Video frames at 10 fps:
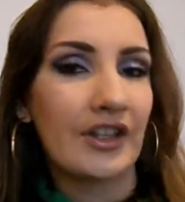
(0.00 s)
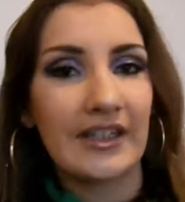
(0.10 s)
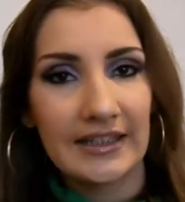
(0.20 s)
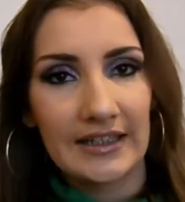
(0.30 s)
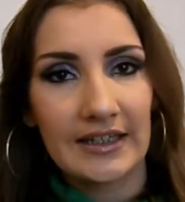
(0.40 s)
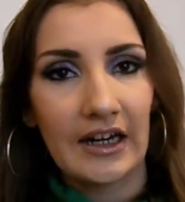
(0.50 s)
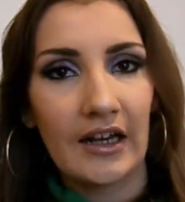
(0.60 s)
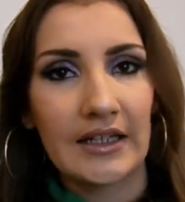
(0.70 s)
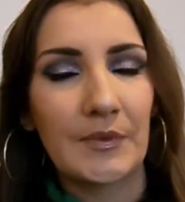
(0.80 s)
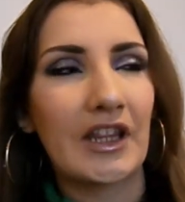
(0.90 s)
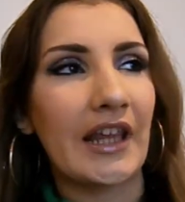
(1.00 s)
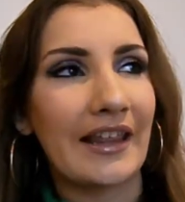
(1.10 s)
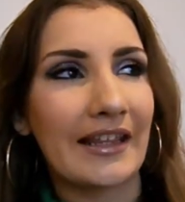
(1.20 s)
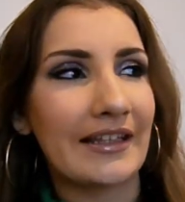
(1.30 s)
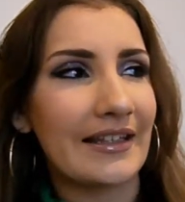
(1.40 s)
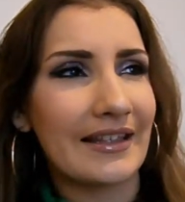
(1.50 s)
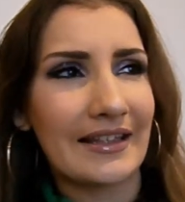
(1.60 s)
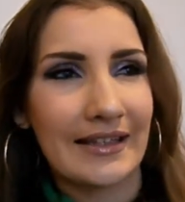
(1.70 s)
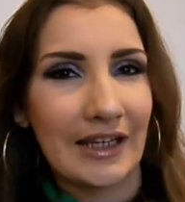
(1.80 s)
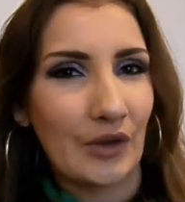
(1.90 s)
So this did start last month. I think this
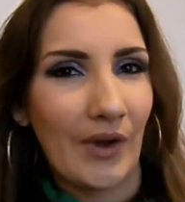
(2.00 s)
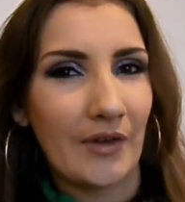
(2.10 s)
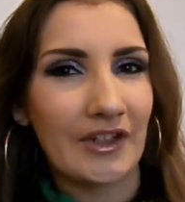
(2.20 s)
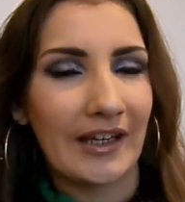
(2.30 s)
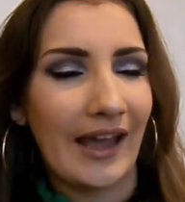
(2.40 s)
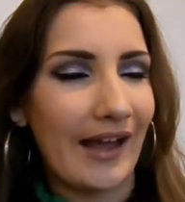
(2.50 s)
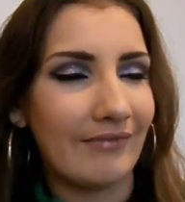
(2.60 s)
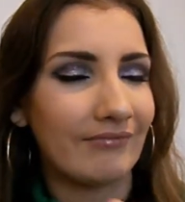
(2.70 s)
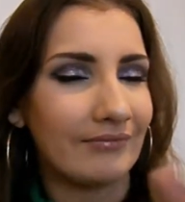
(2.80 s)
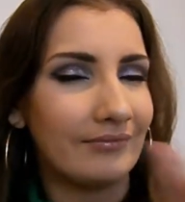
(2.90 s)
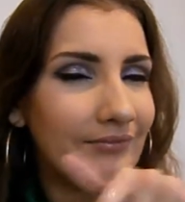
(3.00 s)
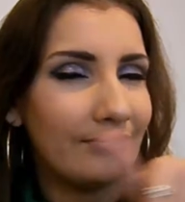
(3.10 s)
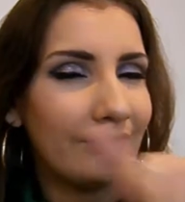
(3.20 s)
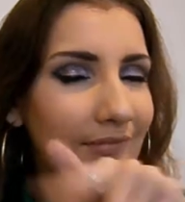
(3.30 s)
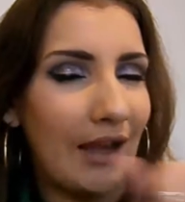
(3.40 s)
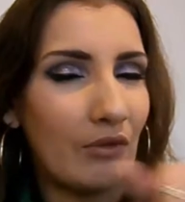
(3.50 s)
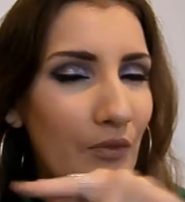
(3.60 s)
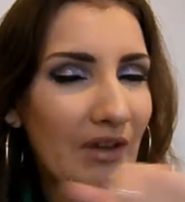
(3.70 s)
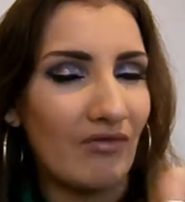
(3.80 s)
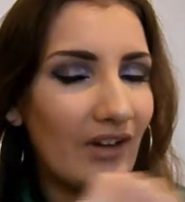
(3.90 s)
is the 6th round. Again,
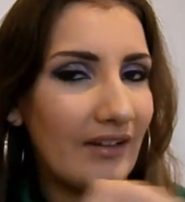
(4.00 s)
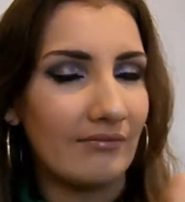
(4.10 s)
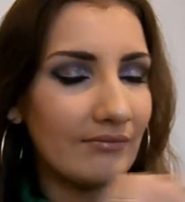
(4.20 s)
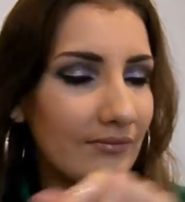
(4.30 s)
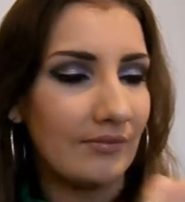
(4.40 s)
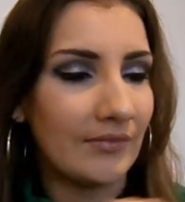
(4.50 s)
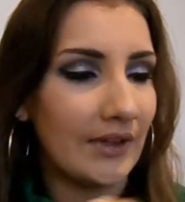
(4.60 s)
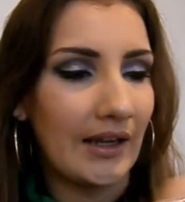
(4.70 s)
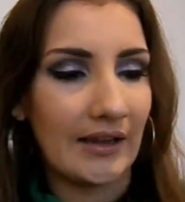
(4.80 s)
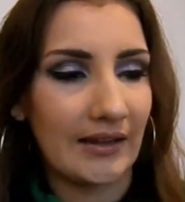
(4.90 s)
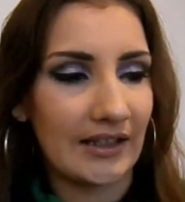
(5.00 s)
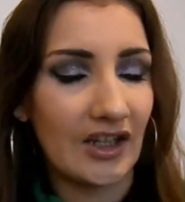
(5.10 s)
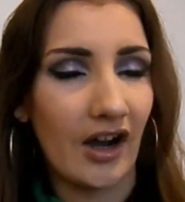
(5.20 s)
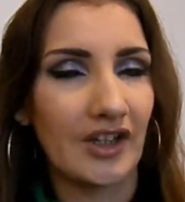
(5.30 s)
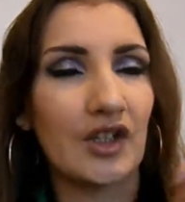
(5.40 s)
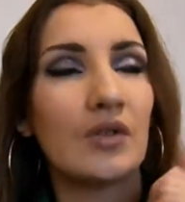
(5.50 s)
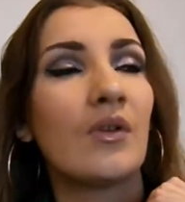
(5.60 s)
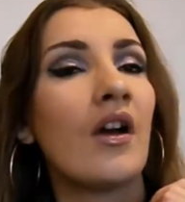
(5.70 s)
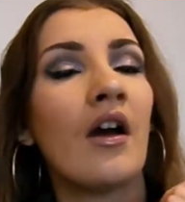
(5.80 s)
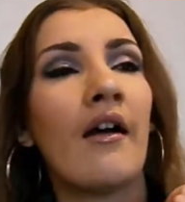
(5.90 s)
that will be written in the
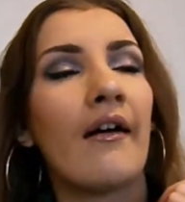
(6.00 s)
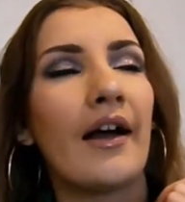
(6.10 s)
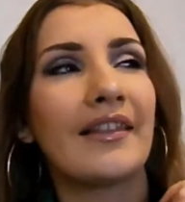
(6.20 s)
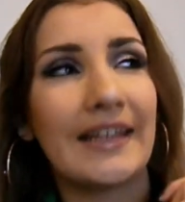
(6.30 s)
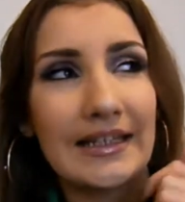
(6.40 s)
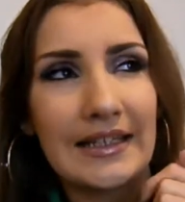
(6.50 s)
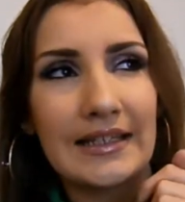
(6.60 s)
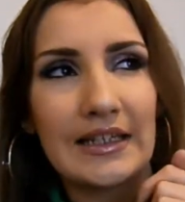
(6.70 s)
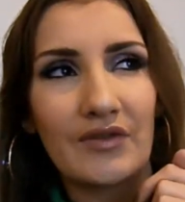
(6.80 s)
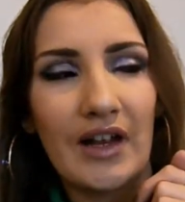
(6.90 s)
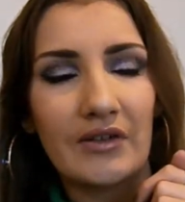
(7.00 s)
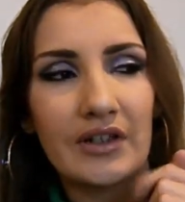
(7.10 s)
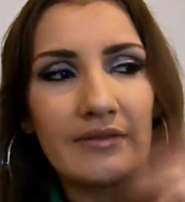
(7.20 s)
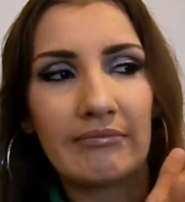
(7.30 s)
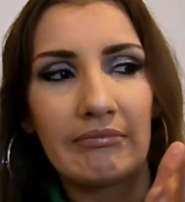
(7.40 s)
title. I think it's the 6th round.